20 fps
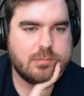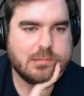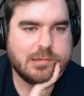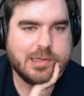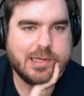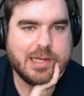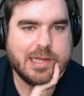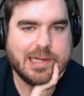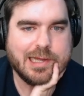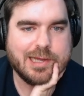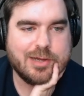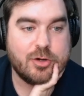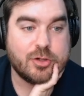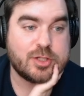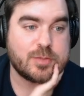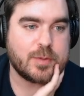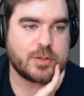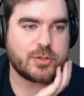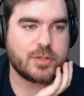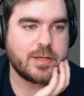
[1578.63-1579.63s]

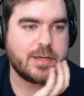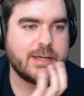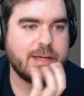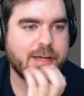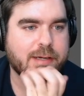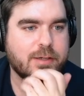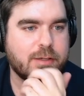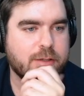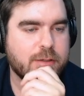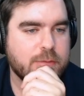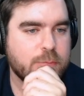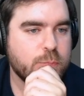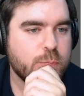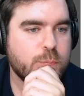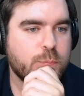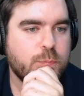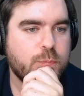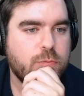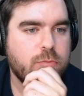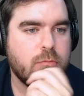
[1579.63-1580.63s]
Not so much the deck.
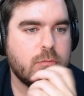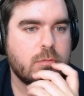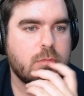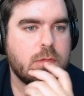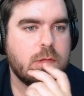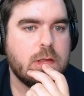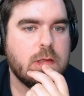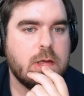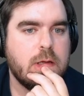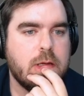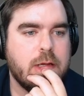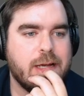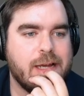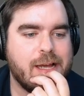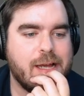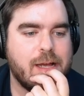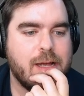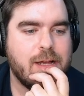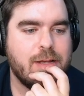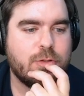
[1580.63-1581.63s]

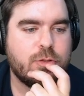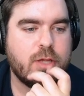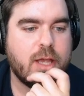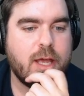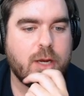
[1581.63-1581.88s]
So